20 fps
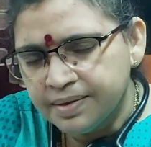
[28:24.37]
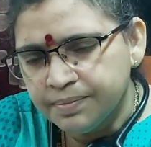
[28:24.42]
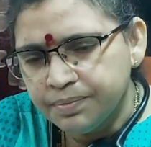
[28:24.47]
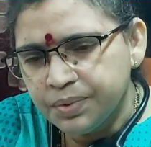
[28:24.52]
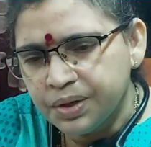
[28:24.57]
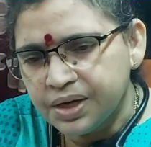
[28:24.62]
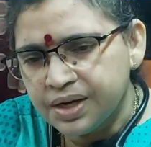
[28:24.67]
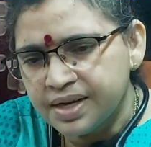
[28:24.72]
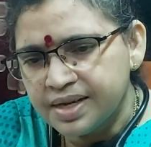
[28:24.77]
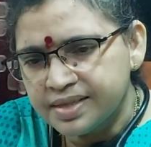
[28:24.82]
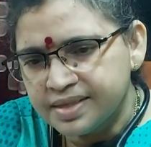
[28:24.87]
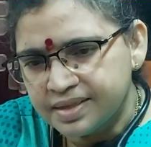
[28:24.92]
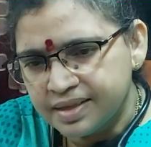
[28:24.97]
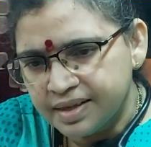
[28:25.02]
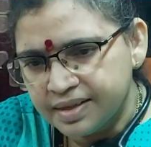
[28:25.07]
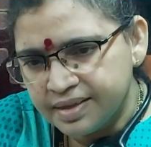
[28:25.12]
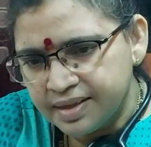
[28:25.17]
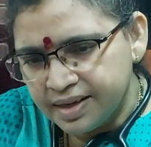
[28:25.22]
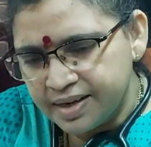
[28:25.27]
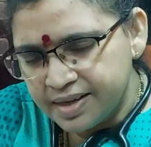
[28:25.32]
because
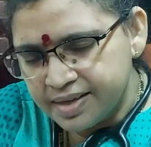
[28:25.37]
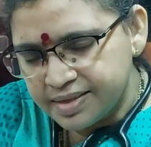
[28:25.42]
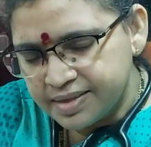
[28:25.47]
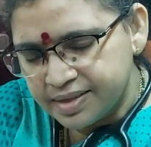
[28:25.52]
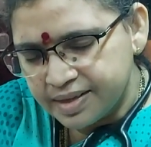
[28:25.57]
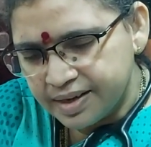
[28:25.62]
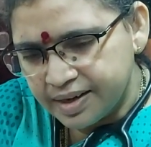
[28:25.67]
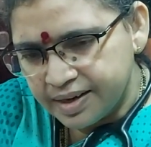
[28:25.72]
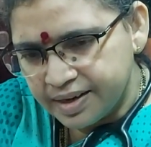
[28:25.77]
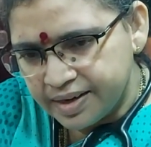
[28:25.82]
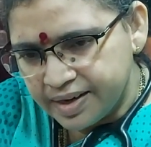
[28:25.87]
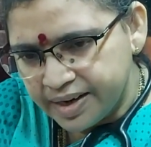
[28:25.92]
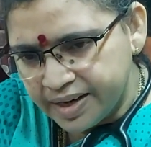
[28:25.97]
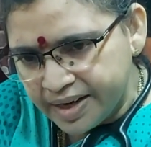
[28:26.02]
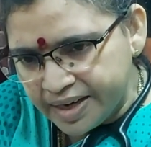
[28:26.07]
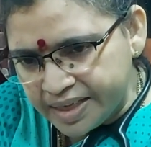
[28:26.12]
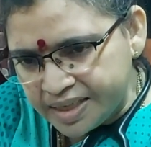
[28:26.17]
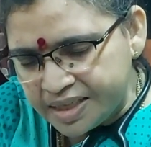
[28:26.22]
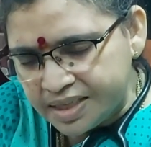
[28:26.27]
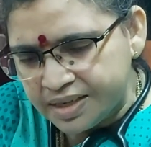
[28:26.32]
there is
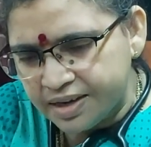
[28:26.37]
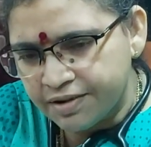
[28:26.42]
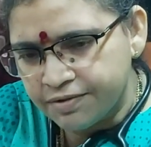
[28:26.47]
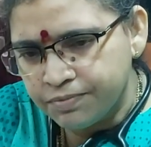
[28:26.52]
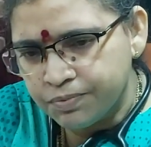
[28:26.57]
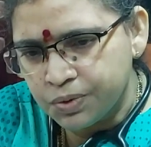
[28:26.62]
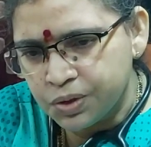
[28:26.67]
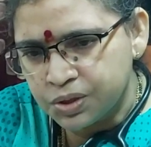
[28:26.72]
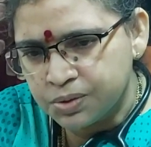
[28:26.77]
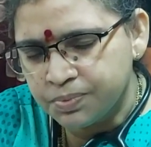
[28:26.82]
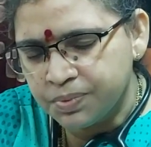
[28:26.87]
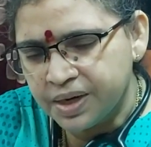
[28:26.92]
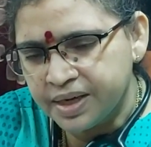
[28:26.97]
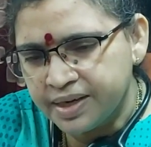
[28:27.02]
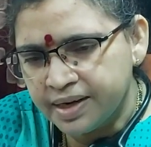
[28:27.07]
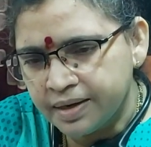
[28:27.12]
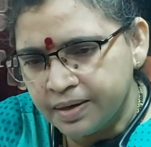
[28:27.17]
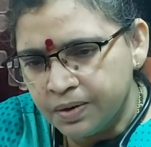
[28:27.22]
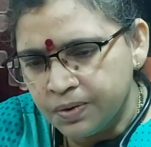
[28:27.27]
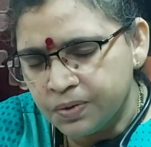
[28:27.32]
reduction of
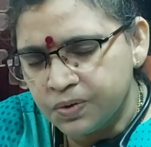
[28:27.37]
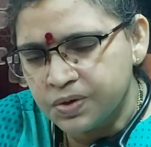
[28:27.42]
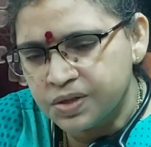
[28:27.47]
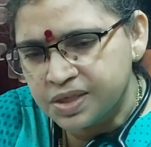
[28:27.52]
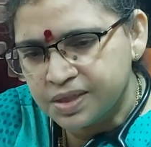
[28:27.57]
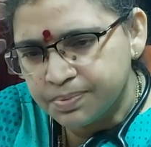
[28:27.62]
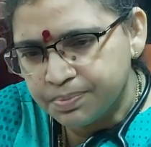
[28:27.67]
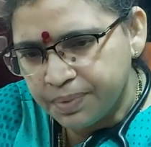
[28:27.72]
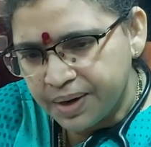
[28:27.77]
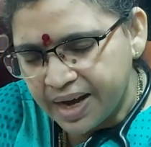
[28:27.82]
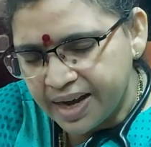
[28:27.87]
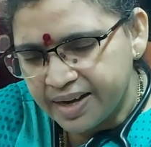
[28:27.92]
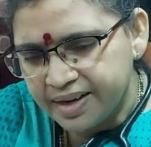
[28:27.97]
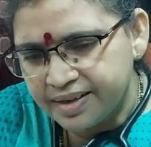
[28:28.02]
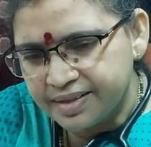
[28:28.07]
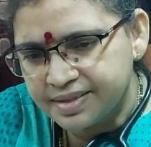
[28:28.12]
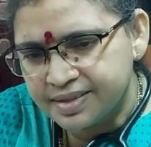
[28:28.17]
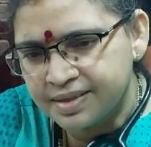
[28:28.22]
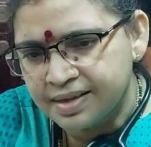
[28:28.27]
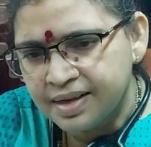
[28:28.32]
postprandial glucose
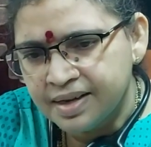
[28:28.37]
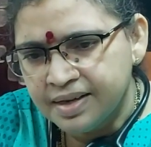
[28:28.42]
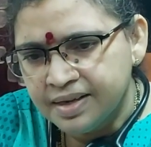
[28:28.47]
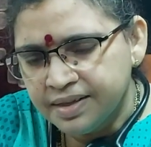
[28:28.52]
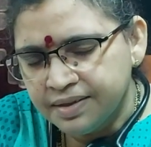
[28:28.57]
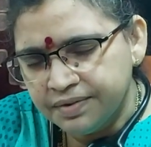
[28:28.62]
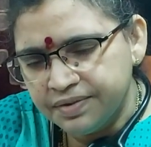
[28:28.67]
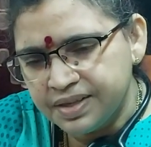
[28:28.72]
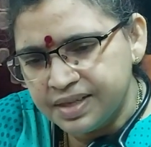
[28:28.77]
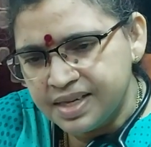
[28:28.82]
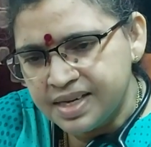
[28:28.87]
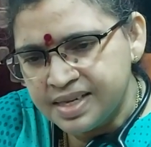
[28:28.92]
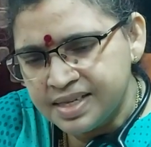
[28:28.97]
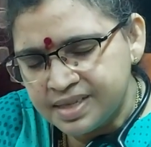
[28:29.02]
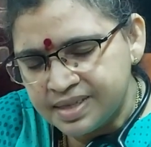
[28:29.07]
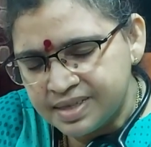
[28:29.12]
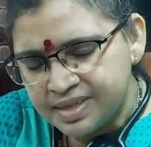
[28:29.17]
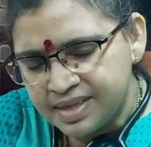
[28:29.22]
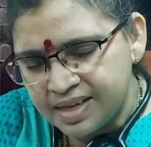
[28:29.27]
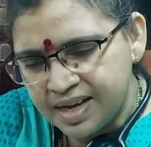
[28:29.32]
spikes is
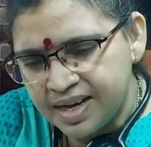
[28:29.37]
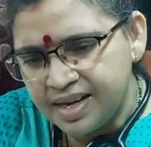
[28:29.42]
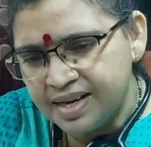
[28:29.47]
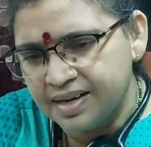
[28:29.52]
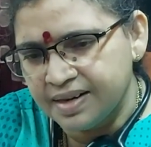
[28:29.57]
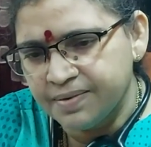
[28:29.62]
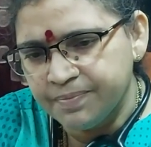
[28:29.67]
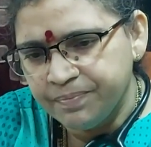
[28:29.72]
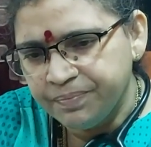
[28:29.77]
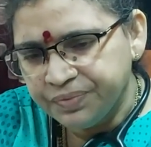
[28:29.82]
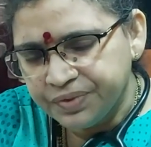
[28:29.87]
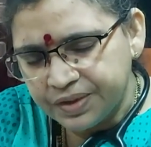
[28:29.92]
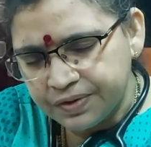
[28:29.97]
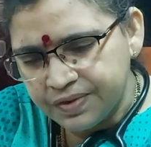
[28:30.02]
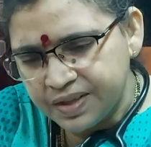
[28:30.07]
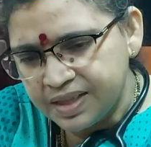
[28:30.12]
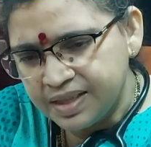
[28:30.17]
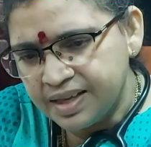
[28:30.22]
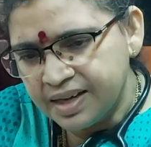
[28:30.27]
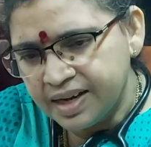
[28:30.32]
seen
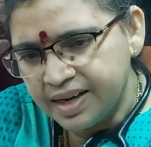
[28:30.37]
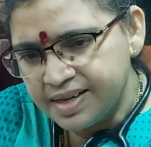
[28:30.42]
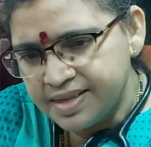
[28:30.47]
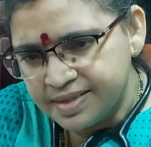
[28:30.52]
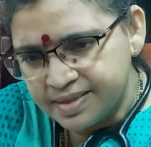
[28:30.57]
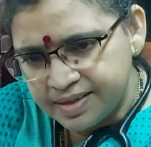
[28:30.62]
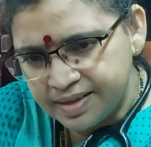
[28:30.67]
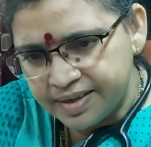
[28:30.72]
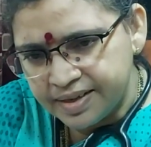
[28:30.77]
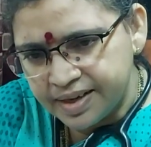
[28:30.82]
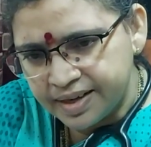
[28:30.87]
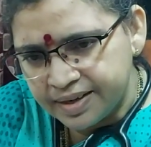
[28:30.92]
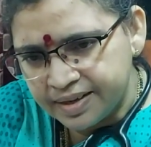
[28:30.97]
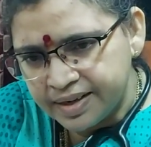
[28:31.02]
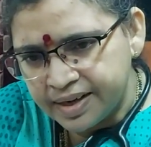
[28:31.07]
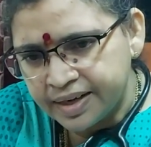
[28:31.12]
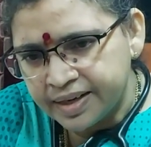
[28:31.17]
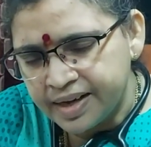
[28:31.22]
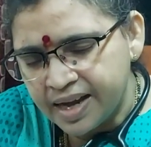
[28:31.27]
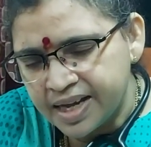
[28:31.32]
with the insulin
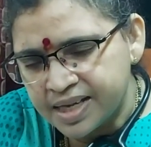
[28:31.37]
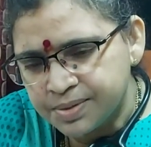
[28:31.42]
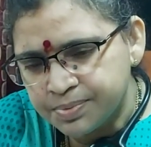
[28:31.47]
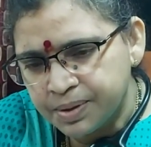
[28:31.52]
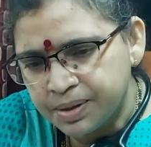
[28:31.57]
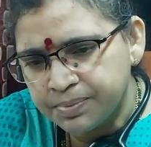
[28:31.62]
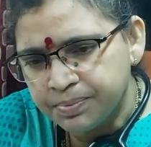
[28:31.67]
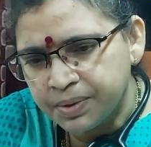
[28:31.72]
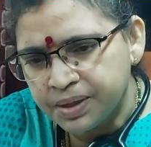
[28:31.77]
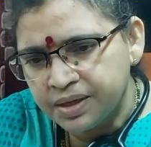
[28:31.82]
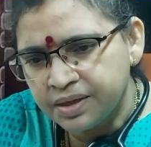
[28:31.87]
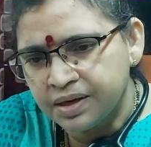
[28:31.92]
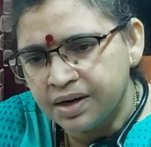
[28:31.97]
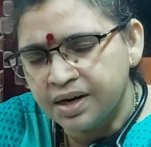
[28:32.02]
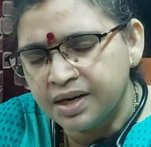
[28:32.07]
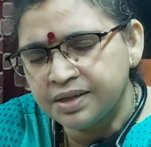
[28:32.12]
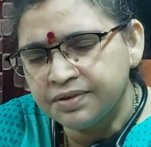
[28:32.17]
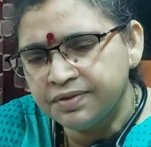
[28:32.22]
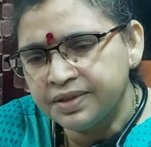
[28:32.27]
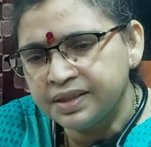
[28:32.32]
dendritic aspart but
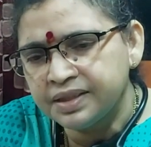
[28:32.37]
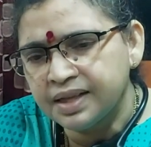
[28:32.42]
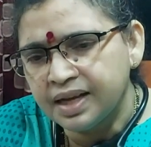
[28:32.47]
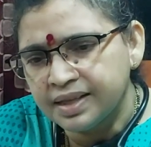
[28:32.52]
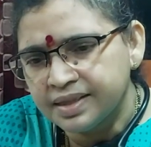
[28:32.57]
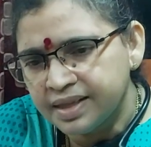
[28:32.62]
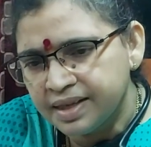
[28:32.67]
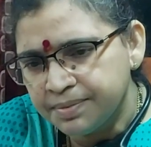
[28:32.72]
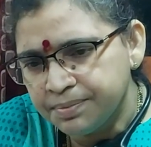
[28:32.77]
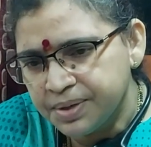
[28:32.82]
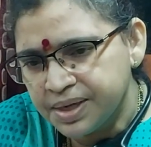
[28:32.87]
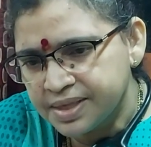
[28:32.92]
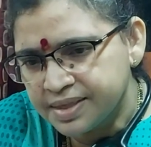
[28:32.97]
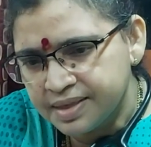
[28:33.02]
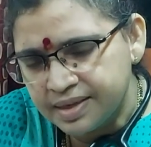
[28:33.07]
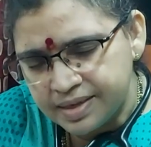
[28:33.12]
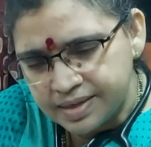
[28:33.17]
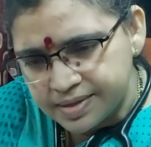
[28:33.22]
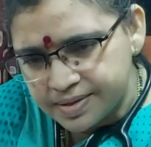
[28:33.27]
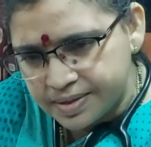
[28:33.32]
not with other
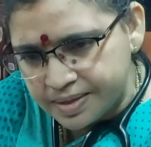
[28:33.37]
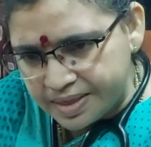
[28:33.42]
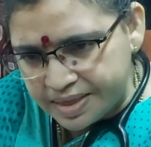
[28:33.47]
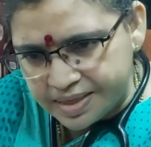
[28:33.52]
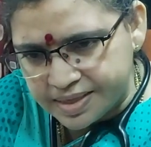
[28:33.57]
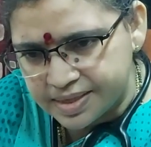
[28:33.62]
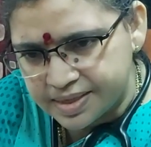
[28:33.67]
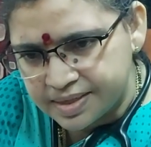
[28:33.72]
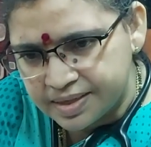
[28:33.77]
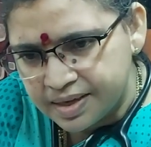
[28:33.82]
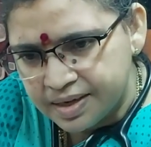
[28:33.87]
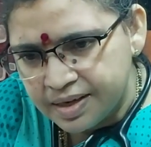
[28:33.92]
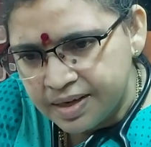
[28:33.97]
basal insulins.